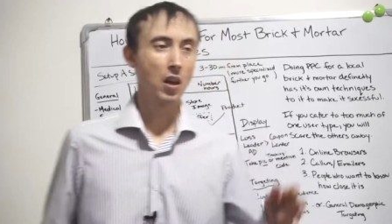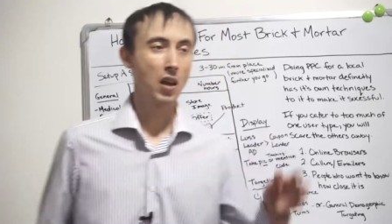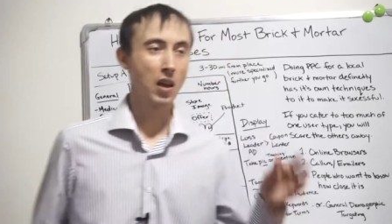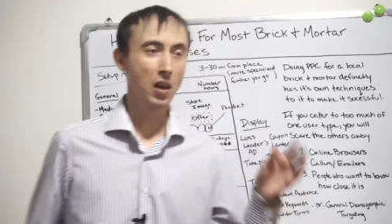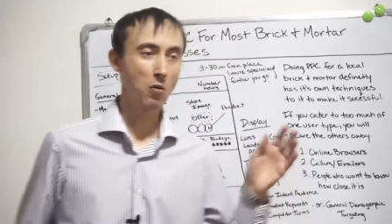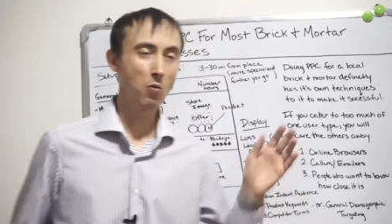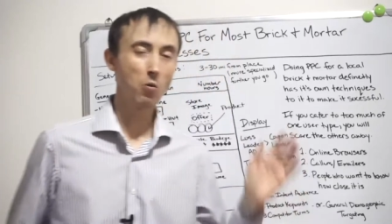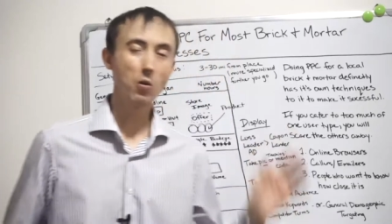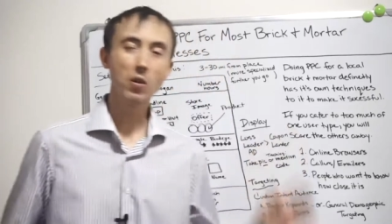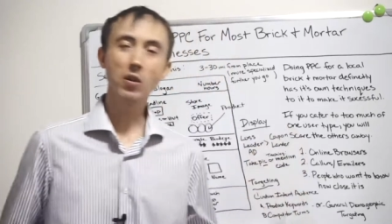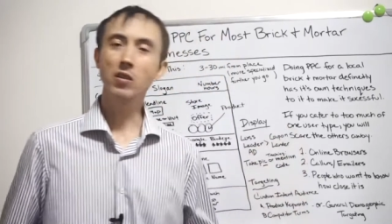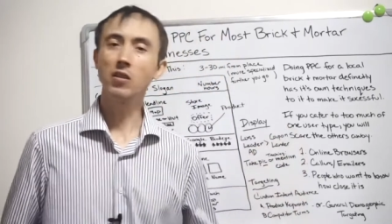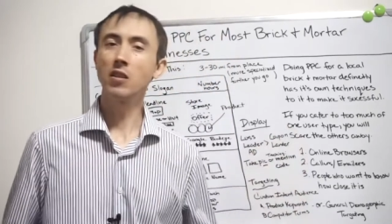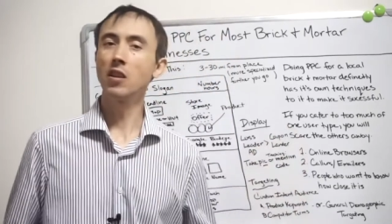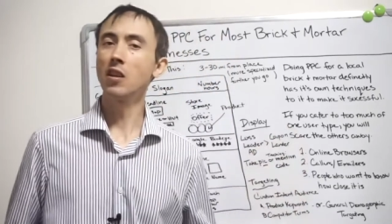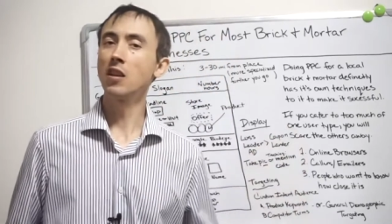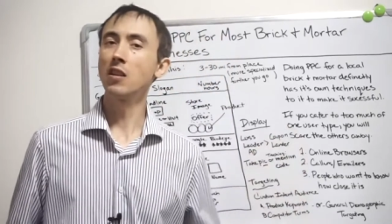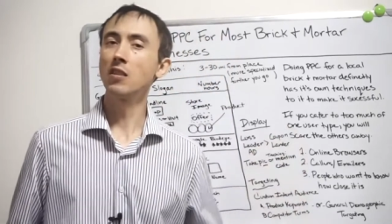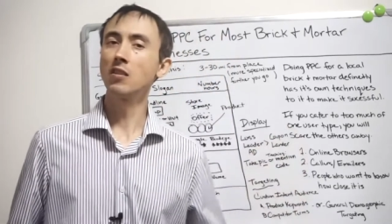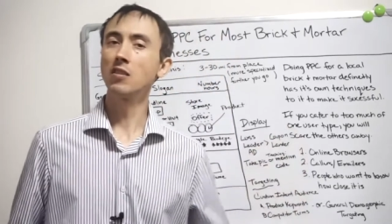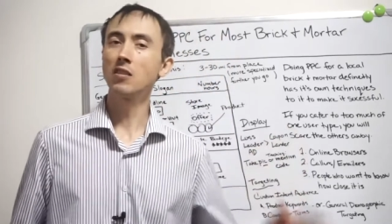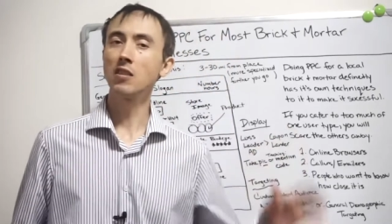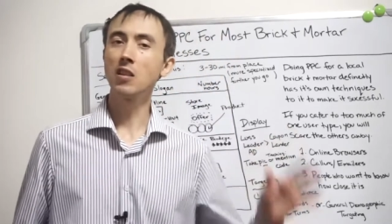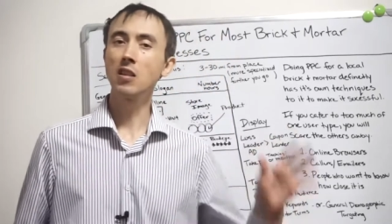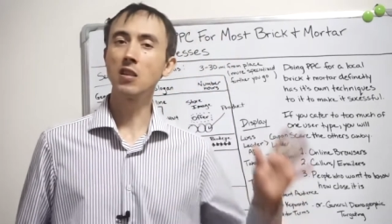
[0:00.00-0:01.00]
And with
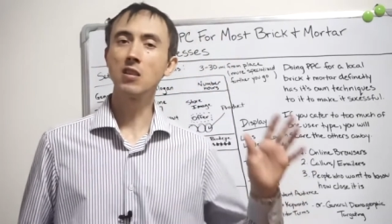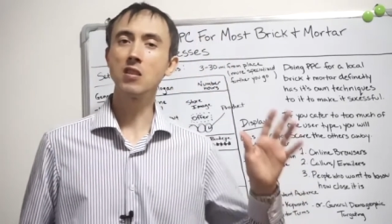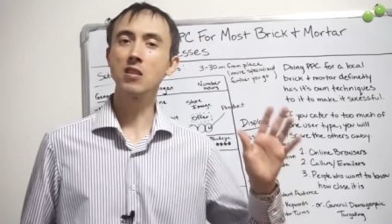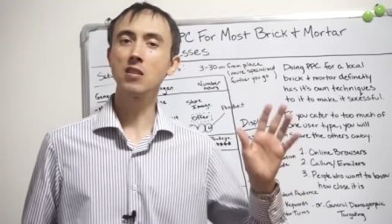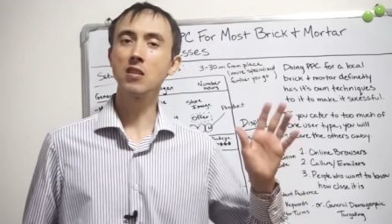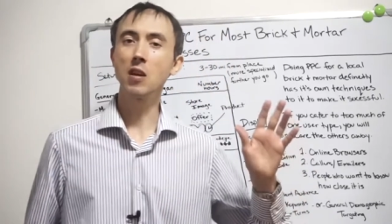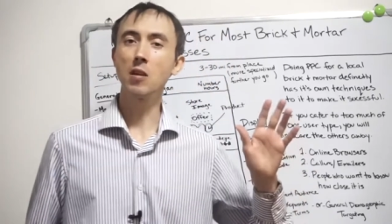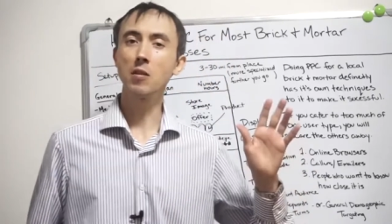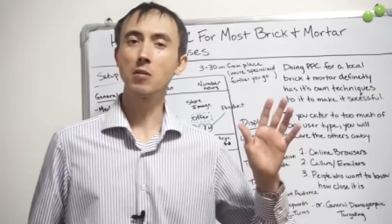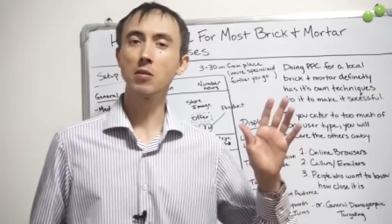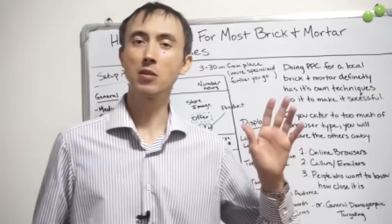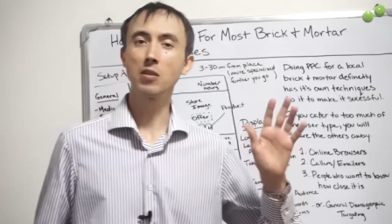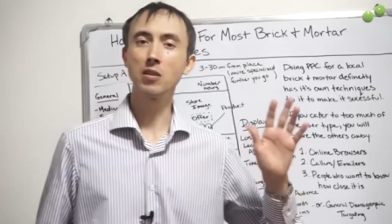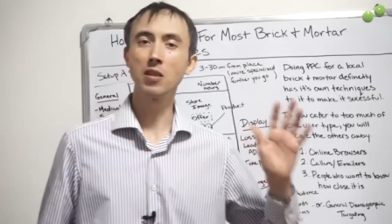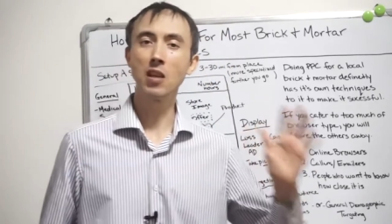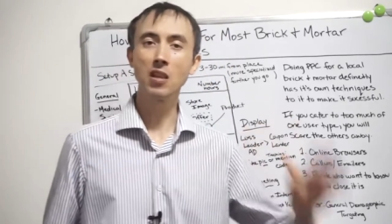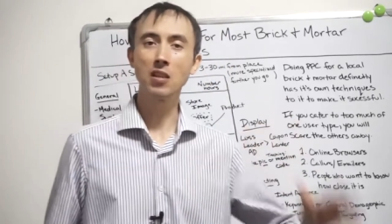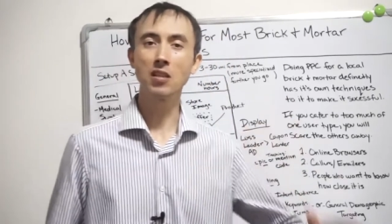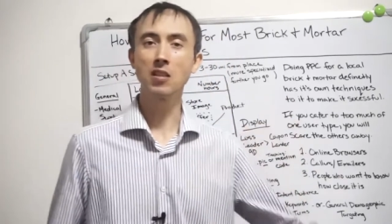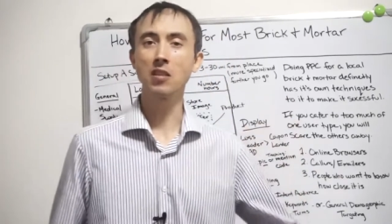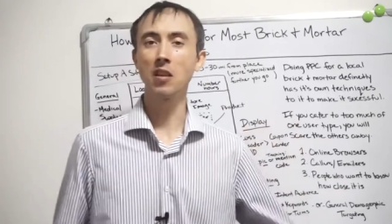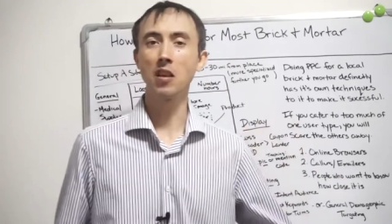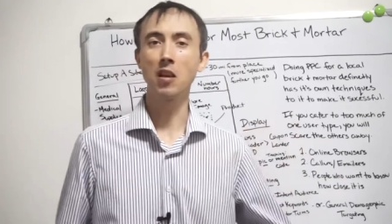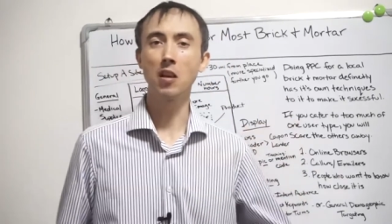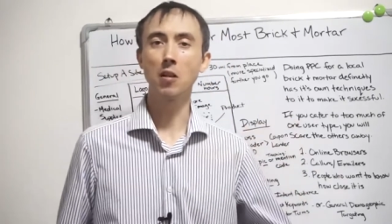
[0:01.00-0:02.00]
this, this is a
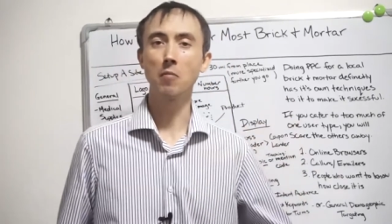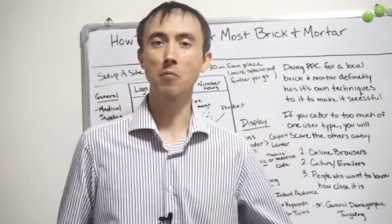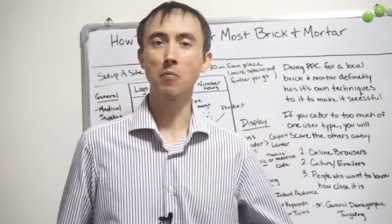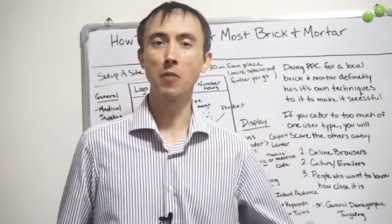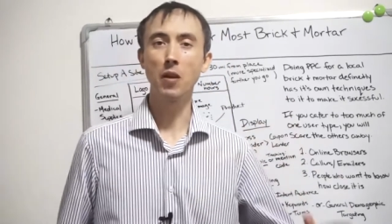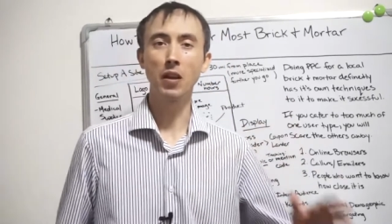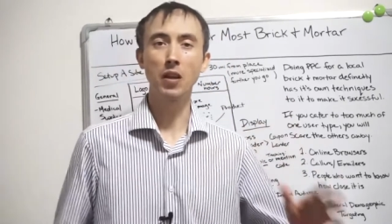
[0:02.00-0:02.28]
system